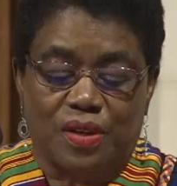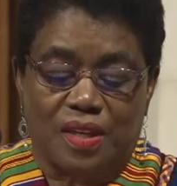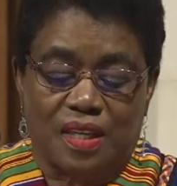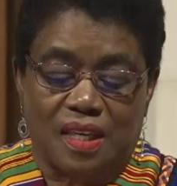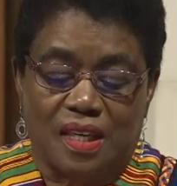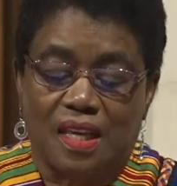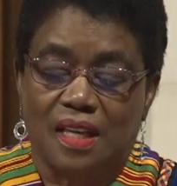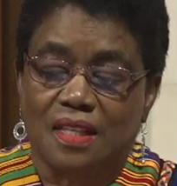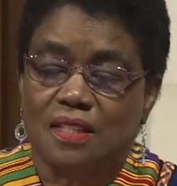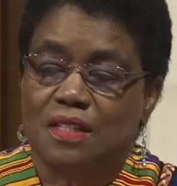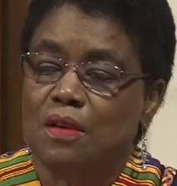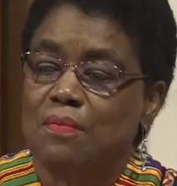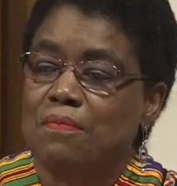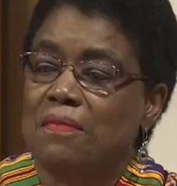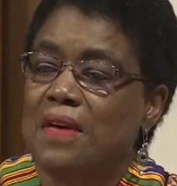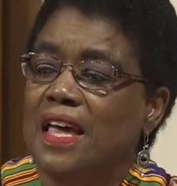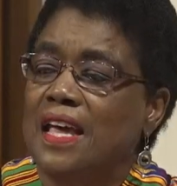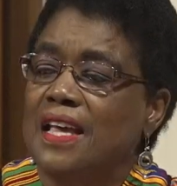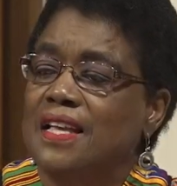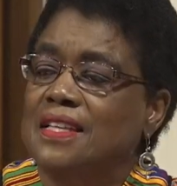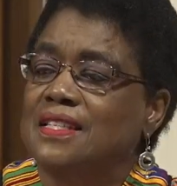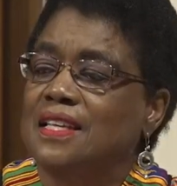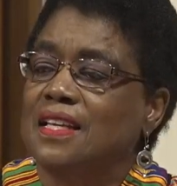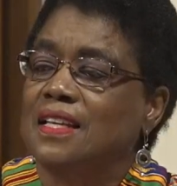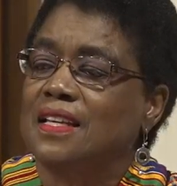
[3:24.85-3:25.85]
King's
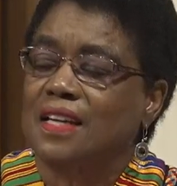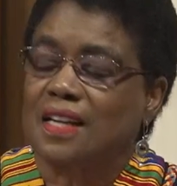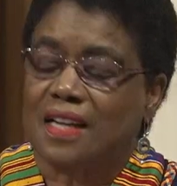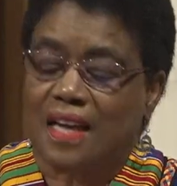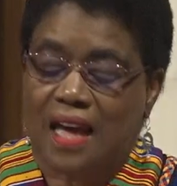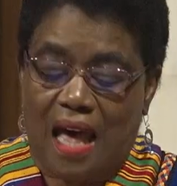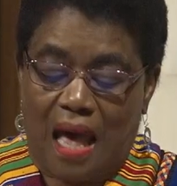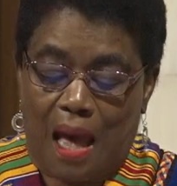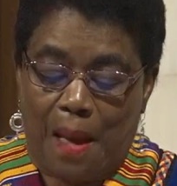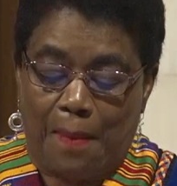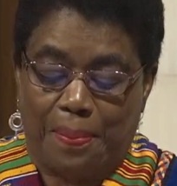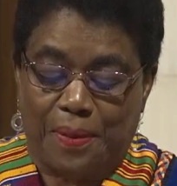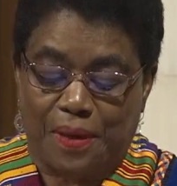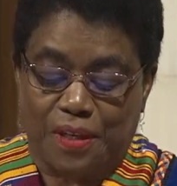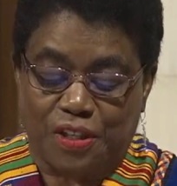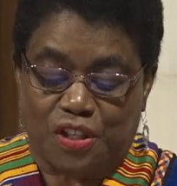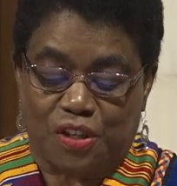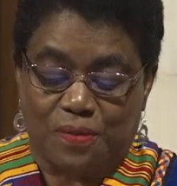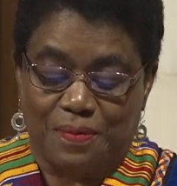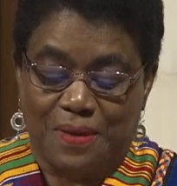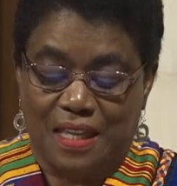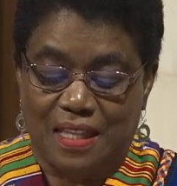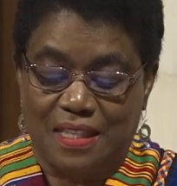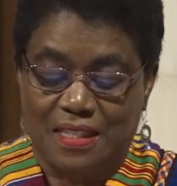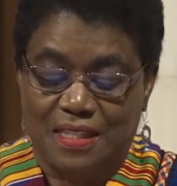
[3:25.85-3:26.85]
amazing
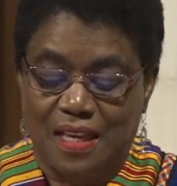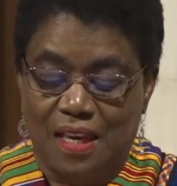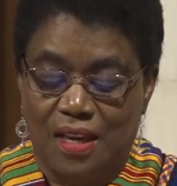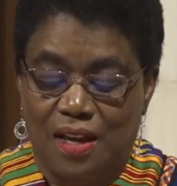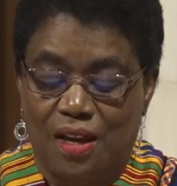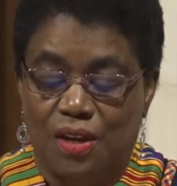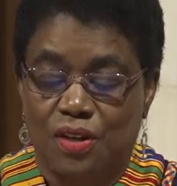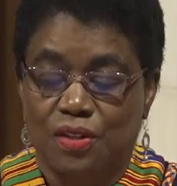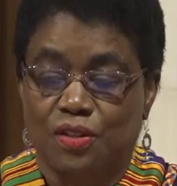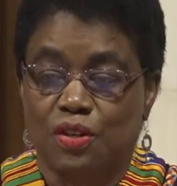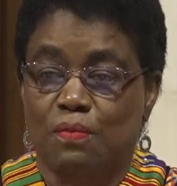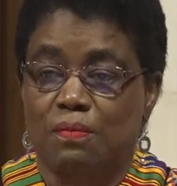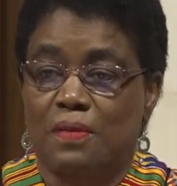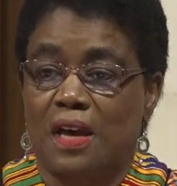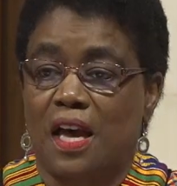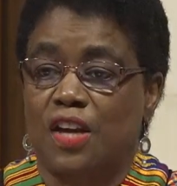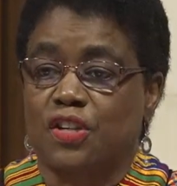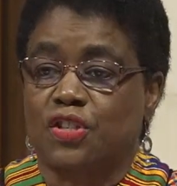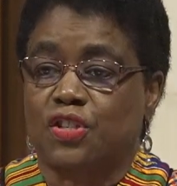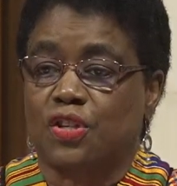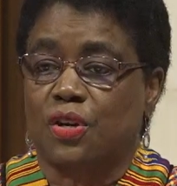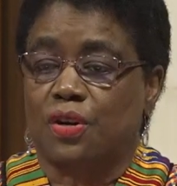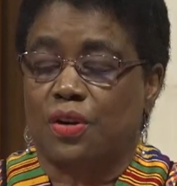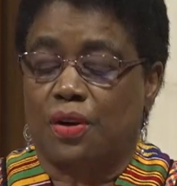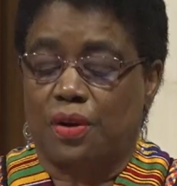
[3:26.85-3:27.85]
accomplishments to
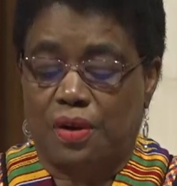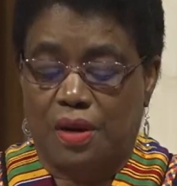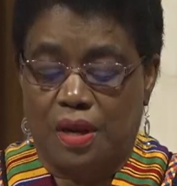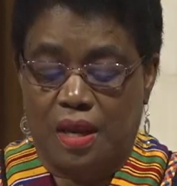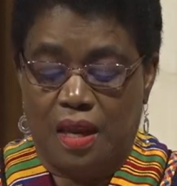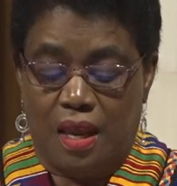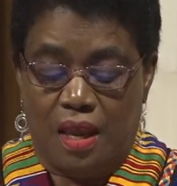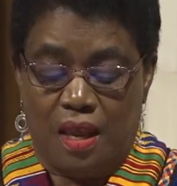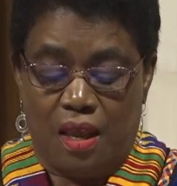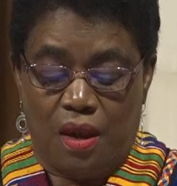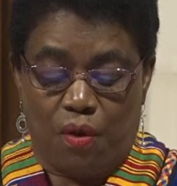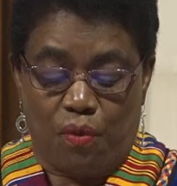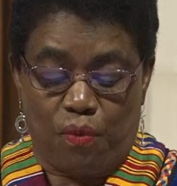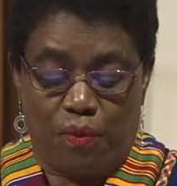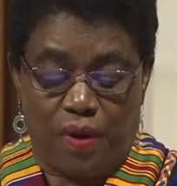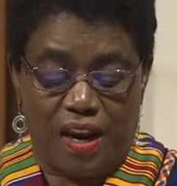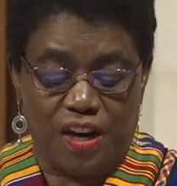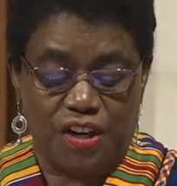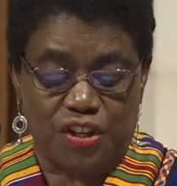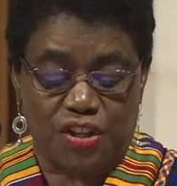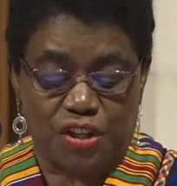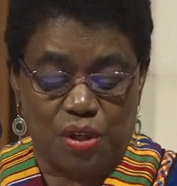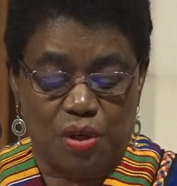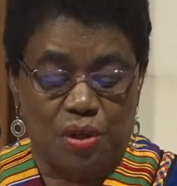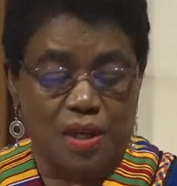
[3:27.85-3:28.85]
measure
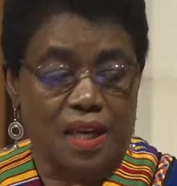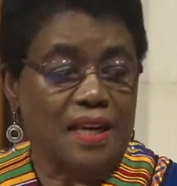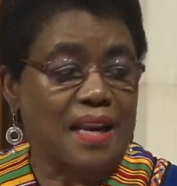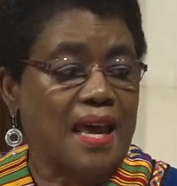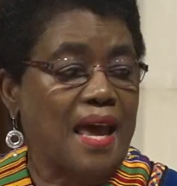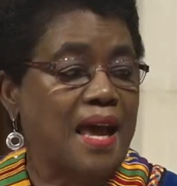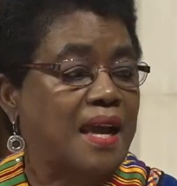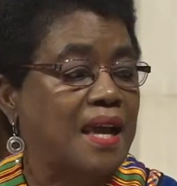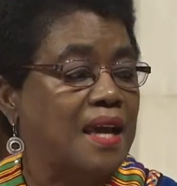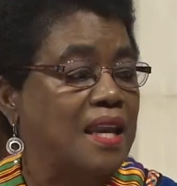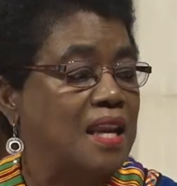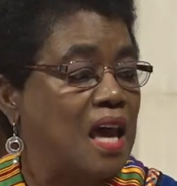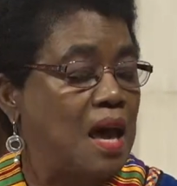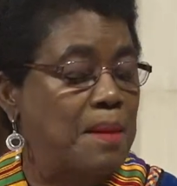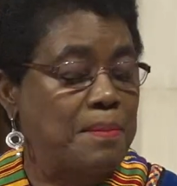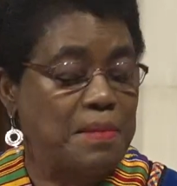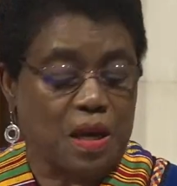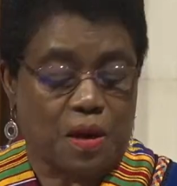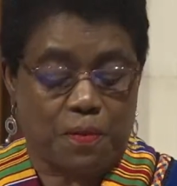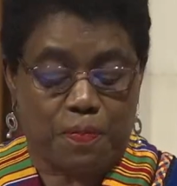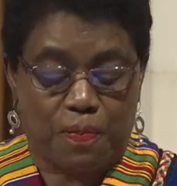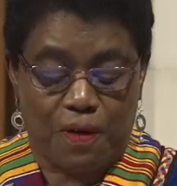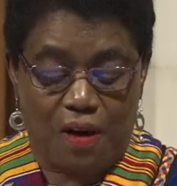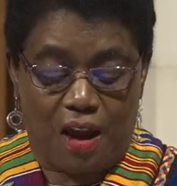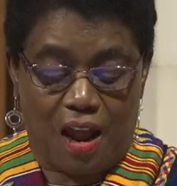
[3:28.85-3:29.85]
racial and
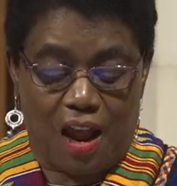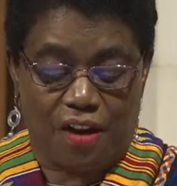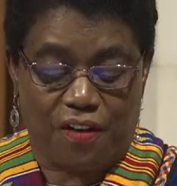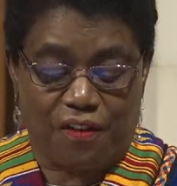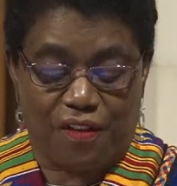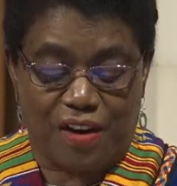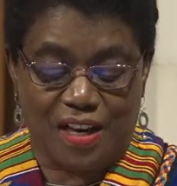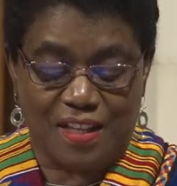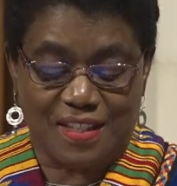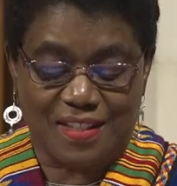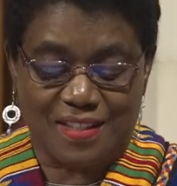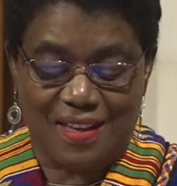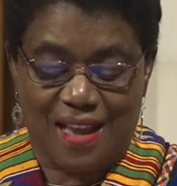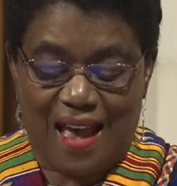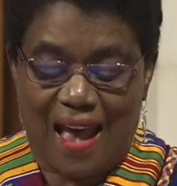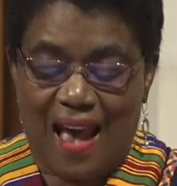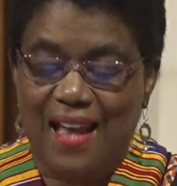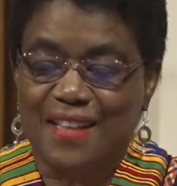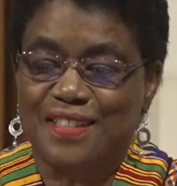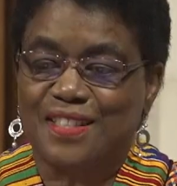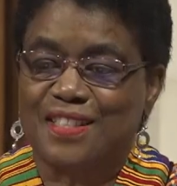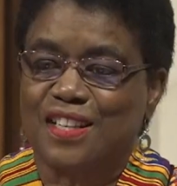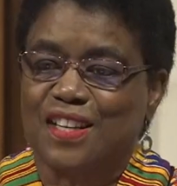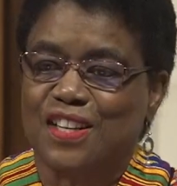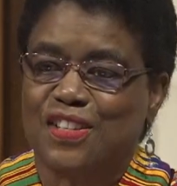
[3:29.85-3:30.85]
economic progress,
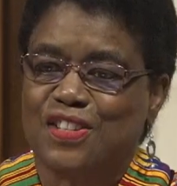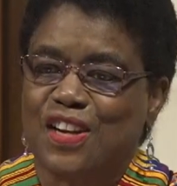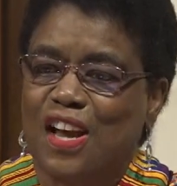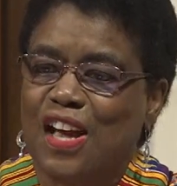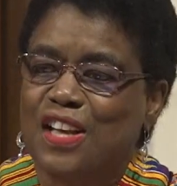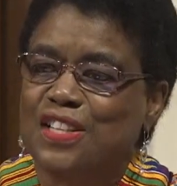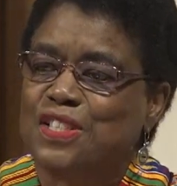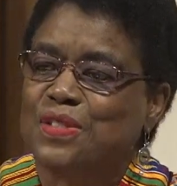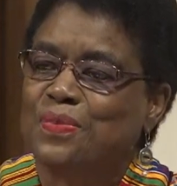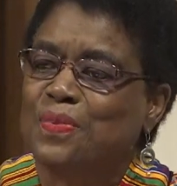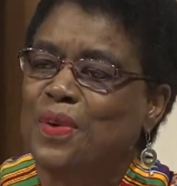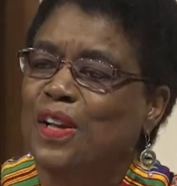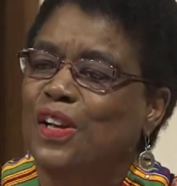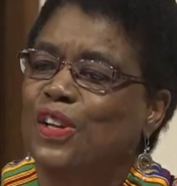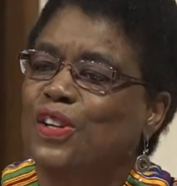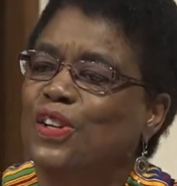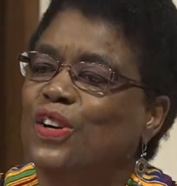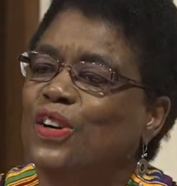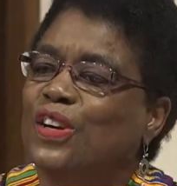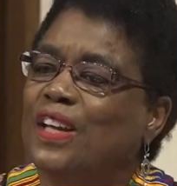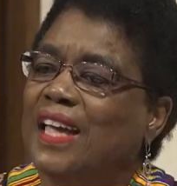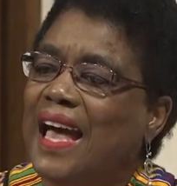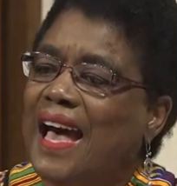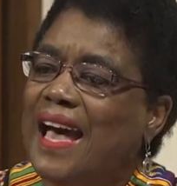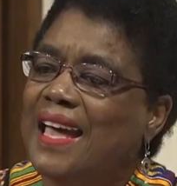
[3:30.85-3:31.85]
I suggest we
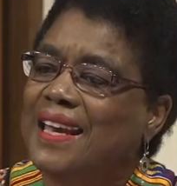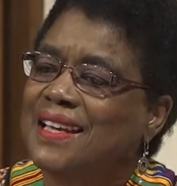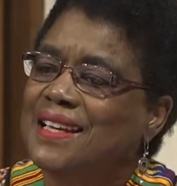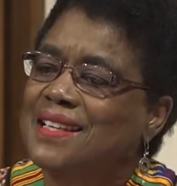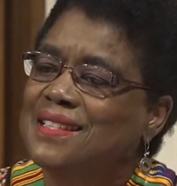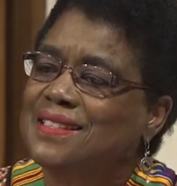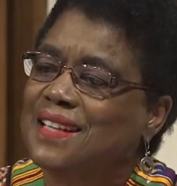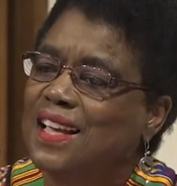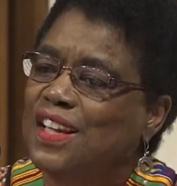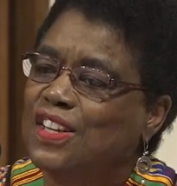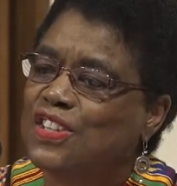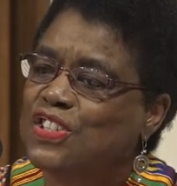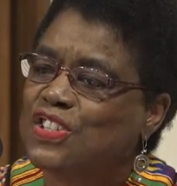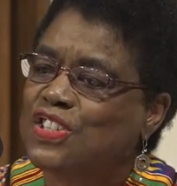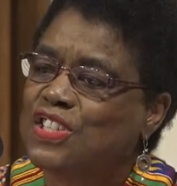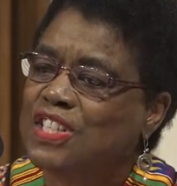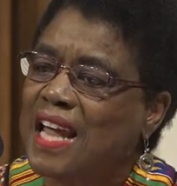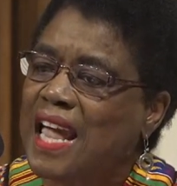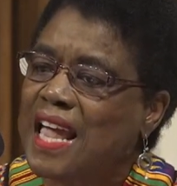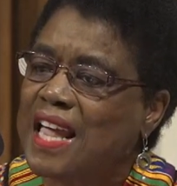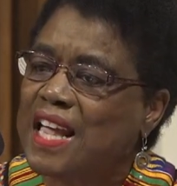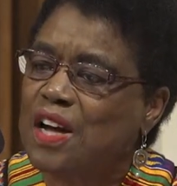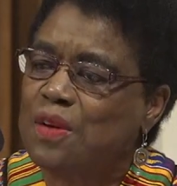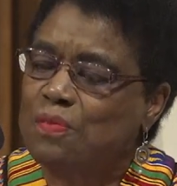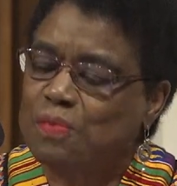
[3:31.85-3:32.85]
look at his
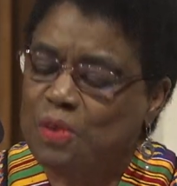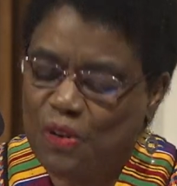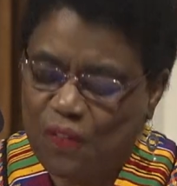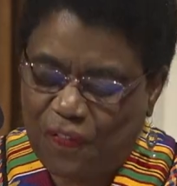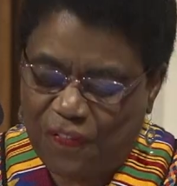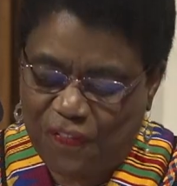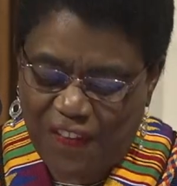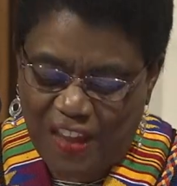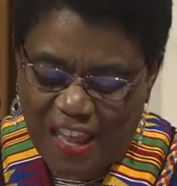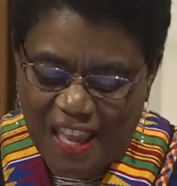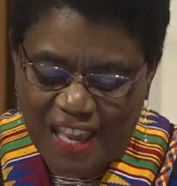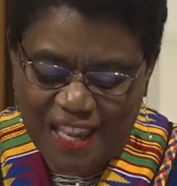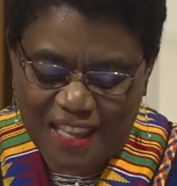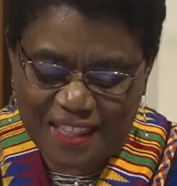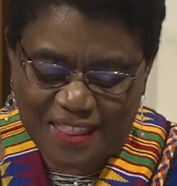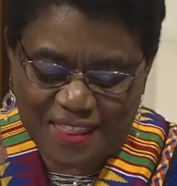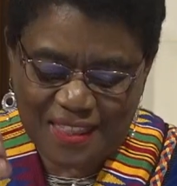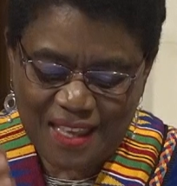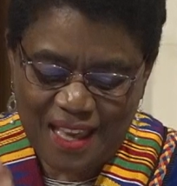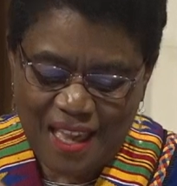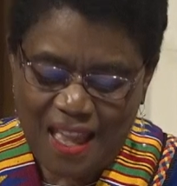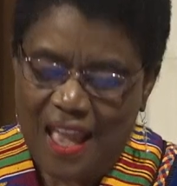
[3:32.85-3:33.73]
unshakable faith